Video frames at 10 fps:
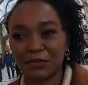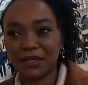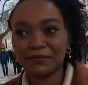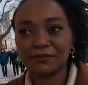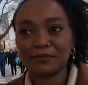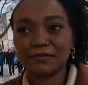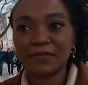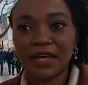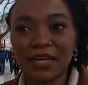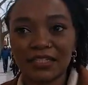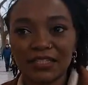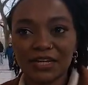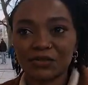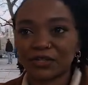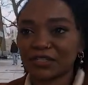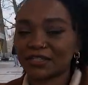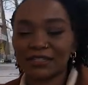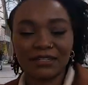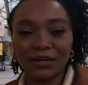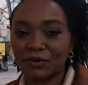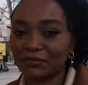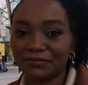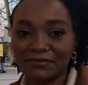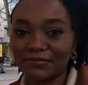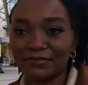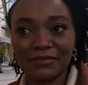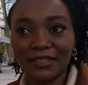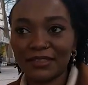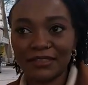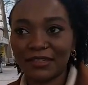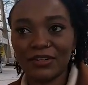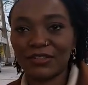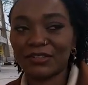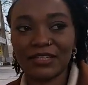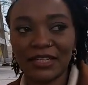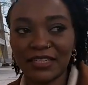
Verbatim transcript: to me, and I tried to eat it. No, doesn't taste really